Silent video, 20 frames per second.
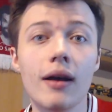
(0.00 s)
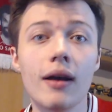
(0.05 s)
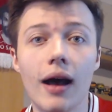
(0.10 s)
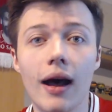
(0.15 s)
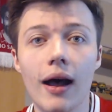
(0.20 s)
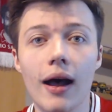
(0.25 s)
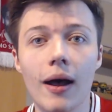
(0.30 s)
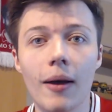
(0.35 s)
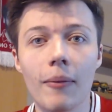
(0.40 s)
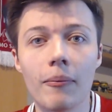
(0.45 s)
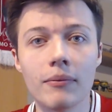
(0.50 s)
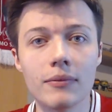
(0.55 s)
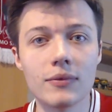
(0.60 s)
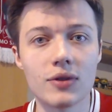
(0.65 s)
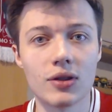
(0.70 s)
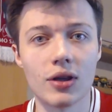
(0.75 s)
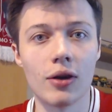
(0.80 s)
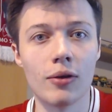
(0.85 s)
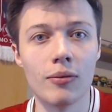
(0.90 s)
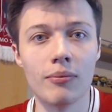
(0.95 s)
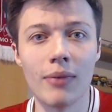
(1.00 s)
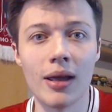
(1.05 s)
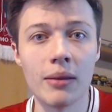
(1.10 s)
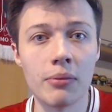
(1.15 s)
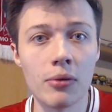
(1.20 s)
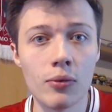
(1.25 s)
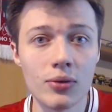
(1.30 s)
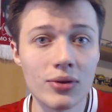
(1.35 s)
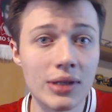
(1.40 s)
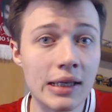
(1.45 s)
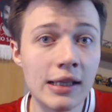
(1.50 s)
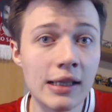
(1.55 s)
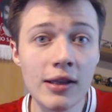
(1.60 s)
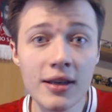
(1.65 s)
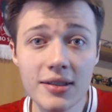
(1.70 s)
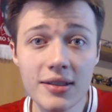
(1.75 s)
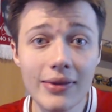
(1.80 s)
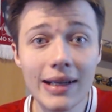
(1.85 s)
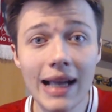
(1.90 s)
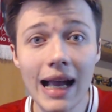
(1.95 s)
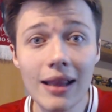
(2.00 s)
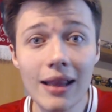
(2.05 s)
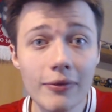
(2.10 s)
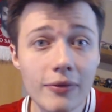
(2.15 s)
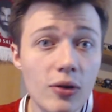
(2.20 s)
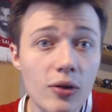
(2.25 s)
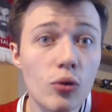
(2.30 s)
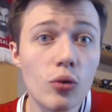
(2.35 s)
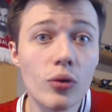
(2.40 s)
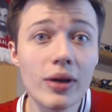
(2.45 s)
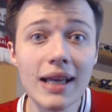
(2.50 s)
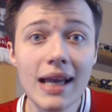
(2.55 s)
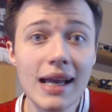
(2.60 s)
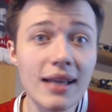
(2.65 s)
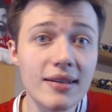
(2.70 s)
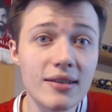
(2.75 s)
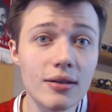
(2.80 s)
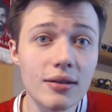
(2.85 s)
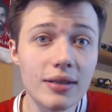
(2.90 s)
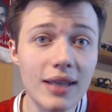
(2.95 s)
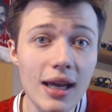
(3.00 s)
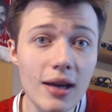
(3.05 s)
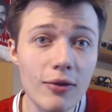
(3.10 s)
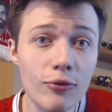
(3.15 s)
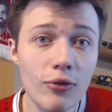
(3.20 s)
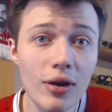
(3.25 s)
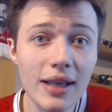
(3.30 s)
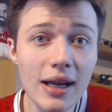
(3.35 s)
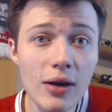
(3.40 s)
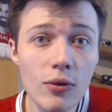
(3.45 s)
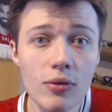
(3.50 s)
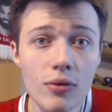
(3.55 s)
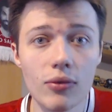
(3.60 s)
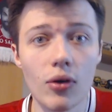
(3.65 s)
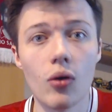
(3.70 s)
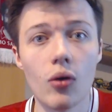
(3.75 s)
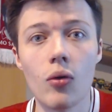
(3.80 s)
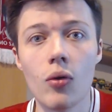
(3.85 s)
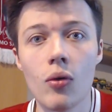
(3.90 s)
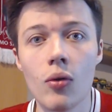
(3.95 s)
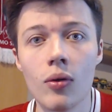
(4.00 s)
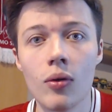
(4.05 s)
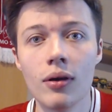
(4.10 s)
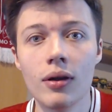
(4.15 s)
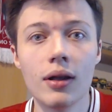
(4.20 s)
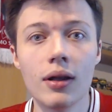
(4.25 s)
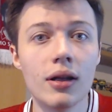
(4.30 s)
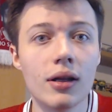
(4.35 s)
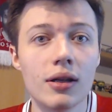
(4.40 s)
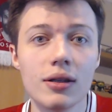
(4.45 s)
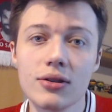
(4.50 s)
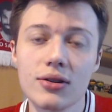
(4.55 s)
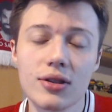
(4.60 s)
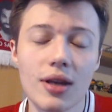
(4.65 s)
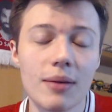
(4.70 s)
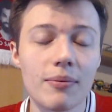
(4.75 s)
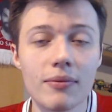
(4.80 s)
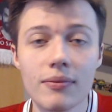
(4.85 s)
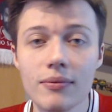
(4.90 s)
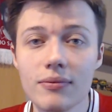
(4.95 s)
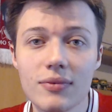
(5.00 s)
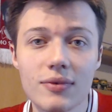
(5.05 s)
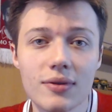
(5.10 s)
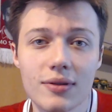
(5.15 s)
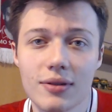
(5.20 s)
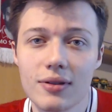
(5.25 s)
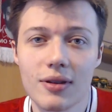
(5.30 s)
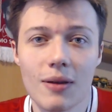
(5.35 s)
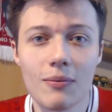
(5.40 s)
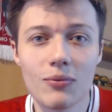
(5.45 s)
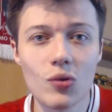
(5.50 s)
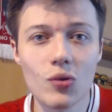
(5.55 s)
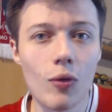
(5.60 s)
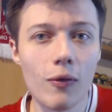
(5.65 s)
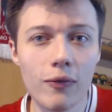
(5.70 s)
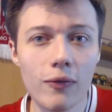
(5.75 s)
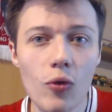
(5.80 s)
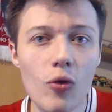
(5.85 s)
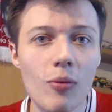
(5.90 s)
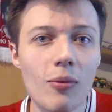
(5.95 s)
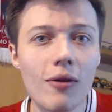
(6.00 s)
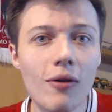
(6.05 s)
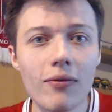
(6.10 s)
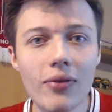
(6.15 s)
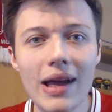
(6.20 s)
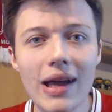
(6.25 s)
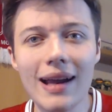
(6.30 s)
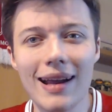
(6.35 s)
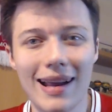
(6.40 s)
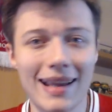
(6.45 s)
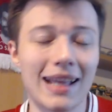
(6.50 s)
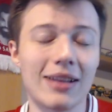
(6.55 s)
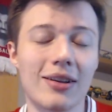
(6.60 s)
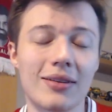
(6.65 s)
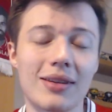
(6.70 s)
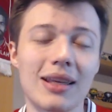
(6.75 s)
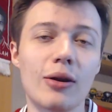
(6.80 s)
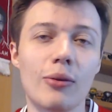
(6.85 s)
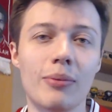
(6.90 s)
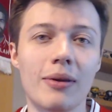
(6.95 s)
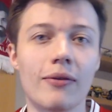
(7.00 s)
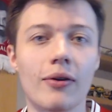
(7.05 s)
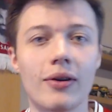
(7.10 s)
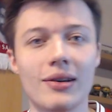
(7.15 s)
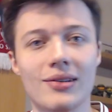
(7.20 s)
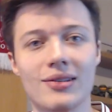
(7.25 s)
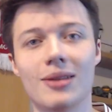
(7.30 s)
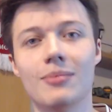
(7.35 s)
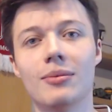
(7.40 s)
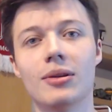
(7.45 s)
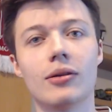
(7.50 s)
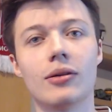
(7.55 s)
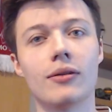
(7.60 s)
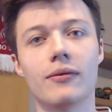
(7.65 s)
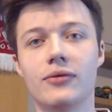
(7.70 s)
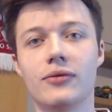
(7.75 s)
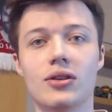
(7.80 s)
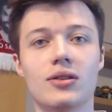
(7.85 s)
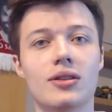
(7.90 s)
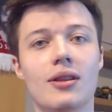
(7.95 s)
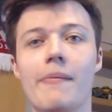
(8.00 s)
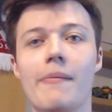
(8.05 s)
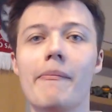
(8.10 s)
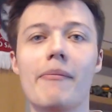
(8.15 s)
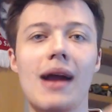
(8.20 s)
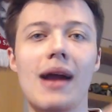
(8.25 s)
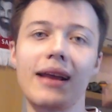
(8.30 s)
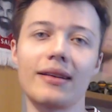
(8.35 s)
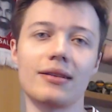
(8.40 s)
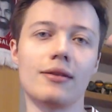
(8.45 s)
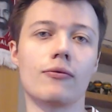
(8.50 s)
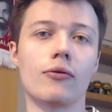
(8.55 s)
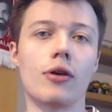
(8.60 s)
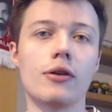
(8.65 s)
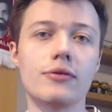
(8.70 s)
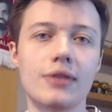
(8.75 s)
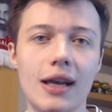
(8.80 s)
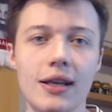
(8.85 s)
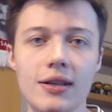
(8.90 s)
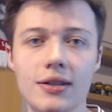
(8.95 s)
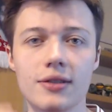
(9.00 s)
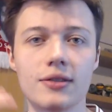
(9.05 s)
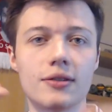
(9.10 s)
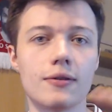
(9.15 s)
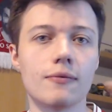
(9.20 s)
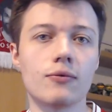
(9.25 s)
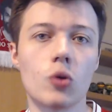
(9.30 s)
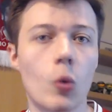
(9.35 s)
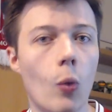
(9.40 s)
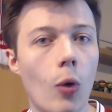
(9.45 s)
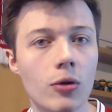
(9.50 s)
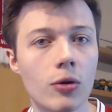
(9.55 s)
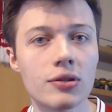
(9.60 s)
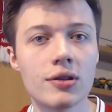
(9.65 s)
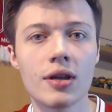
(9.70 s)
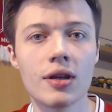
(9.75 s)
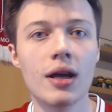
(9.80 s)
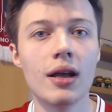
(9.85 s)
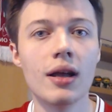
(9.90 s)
So maybe we'll see the likes of a Calafiori get a run out, or some sort of form of that. Again, I think it'll be very similar, of just the massive rotations of squads.